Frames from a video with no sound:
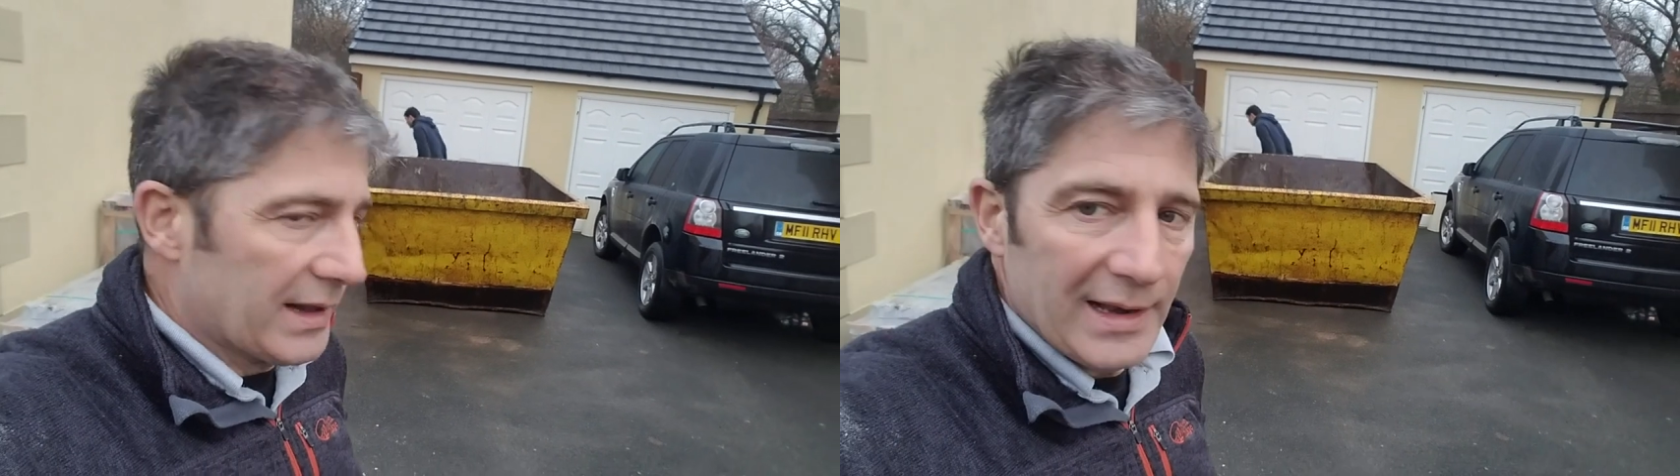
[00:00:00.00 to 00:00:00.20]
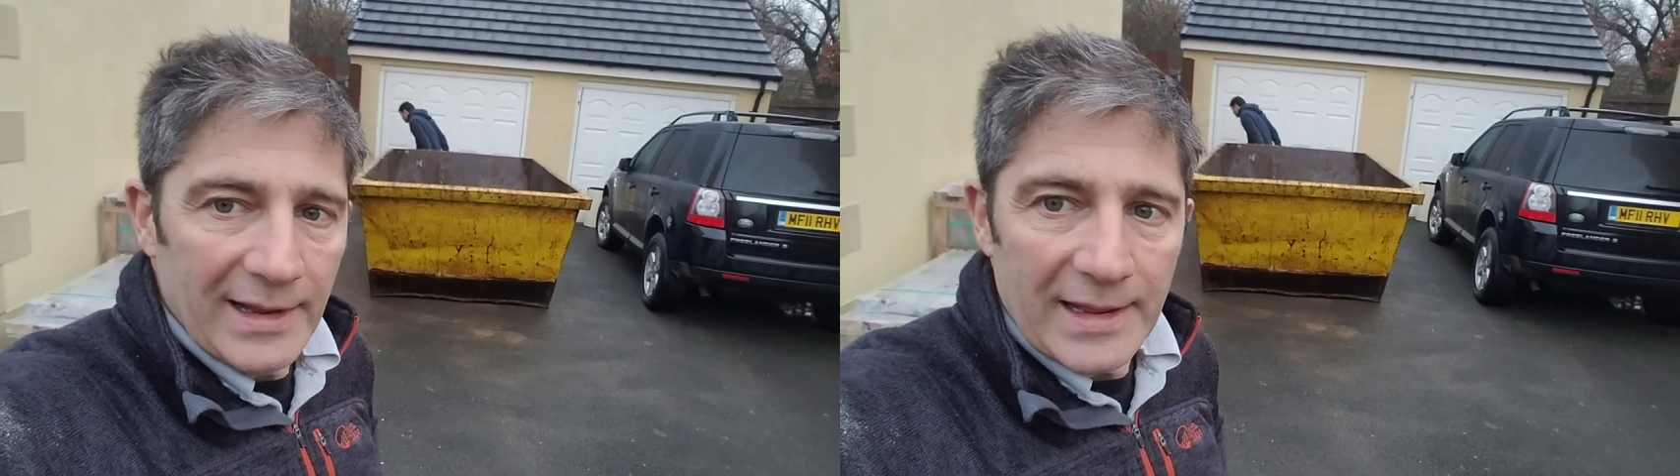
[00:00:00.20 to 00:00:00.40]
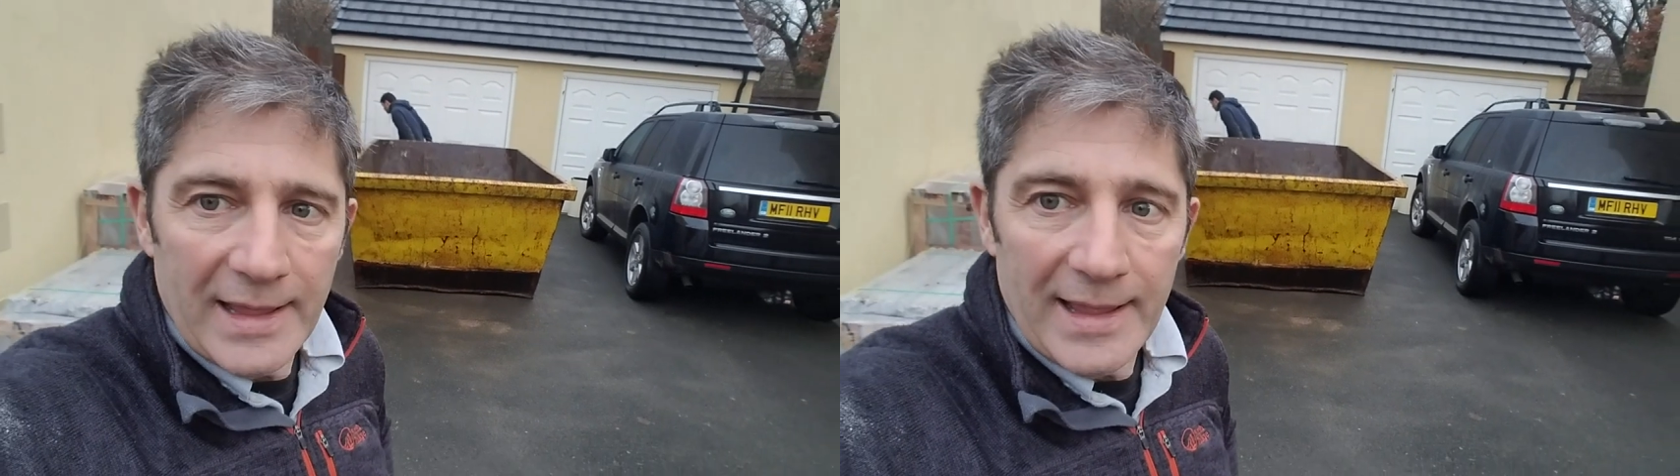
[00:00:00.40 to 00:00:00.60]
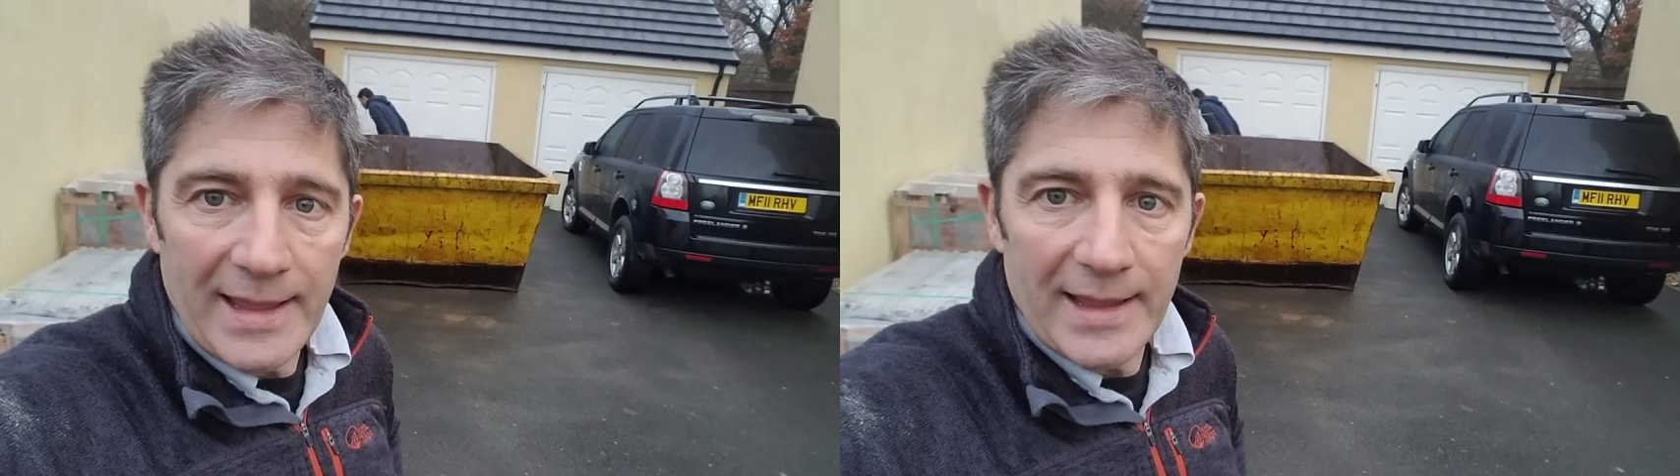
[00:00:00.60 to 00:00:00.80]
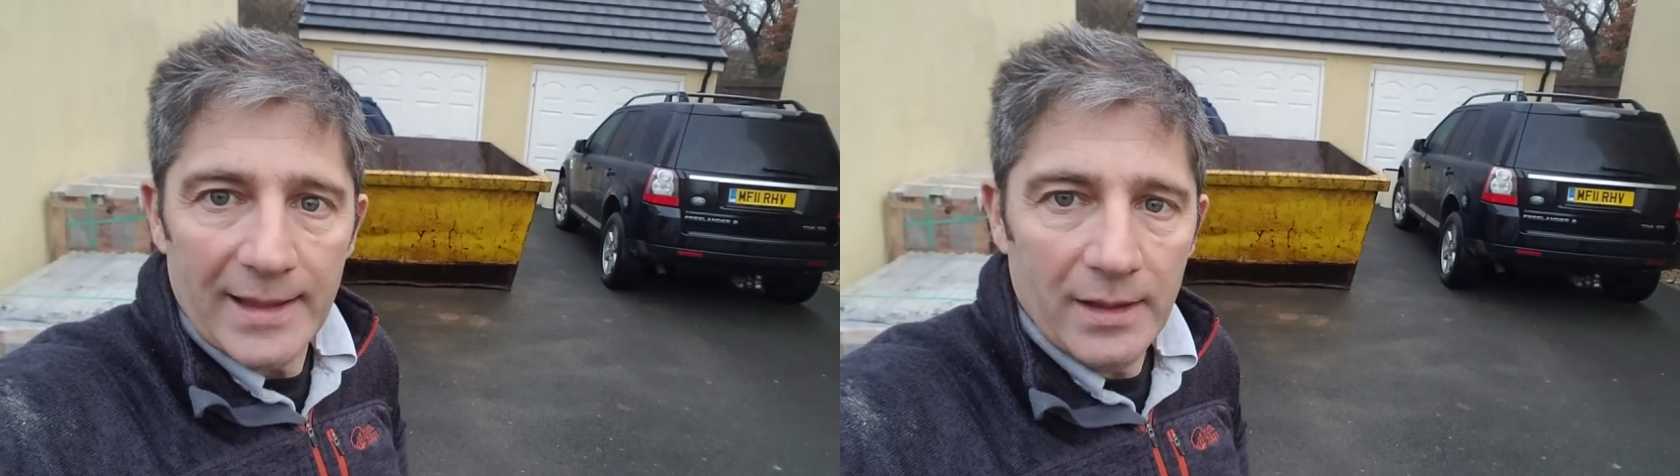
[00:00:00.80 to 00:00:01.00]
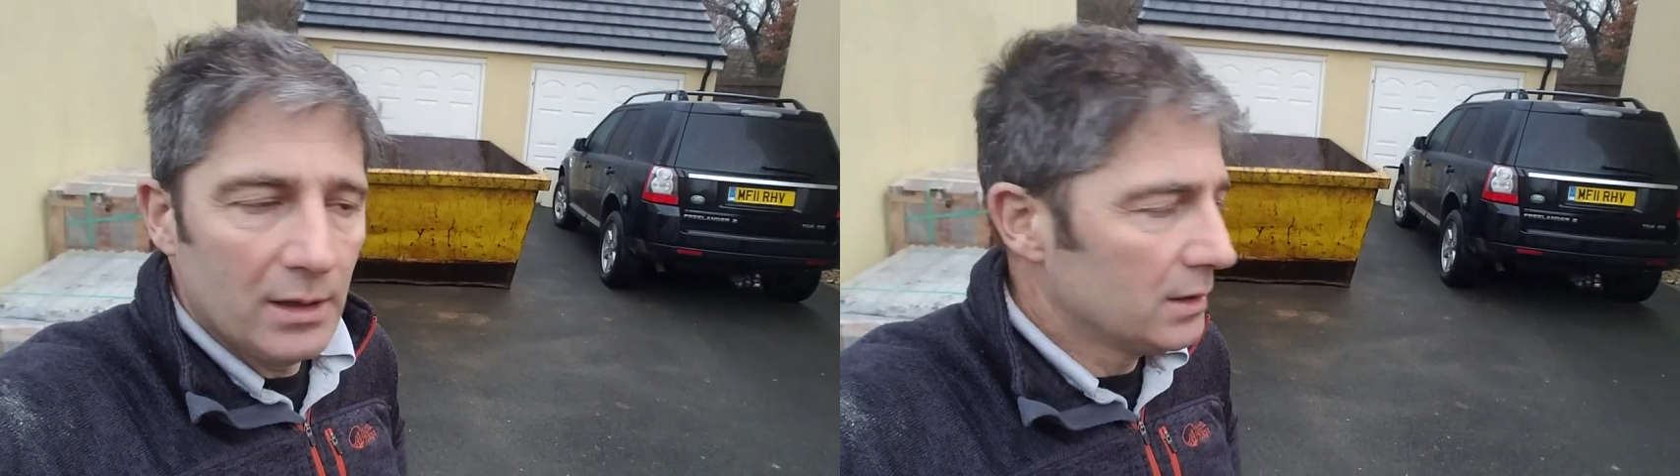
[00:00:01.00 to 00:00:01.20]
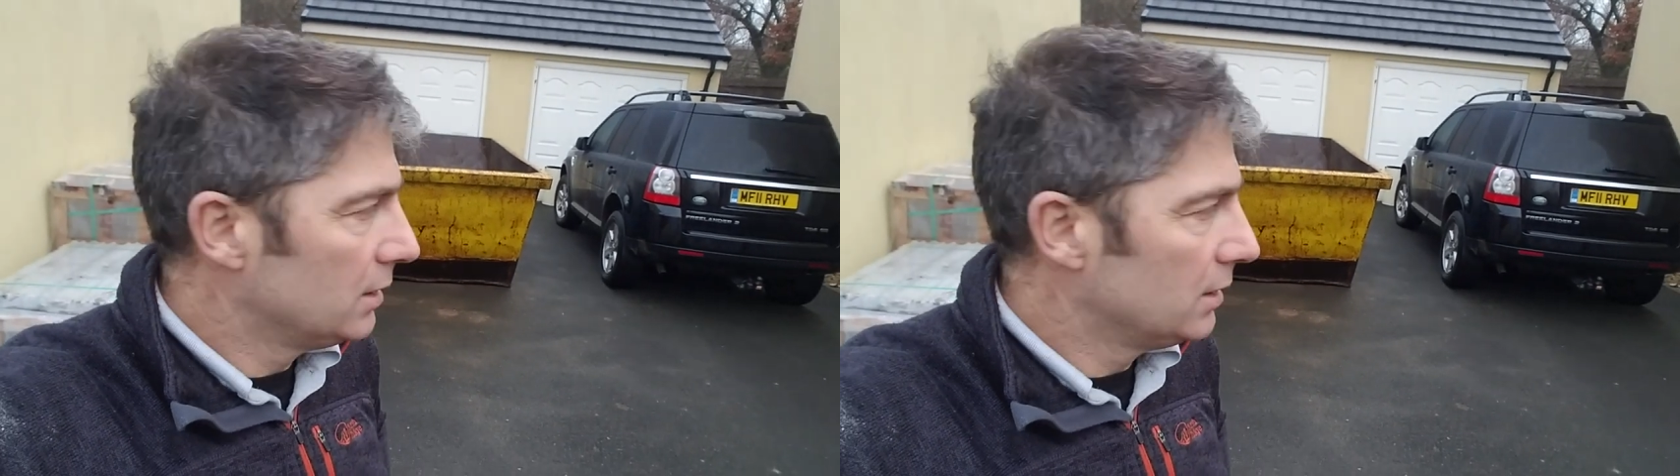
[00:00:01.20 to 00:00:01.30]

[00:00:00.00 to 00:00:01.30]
clearly here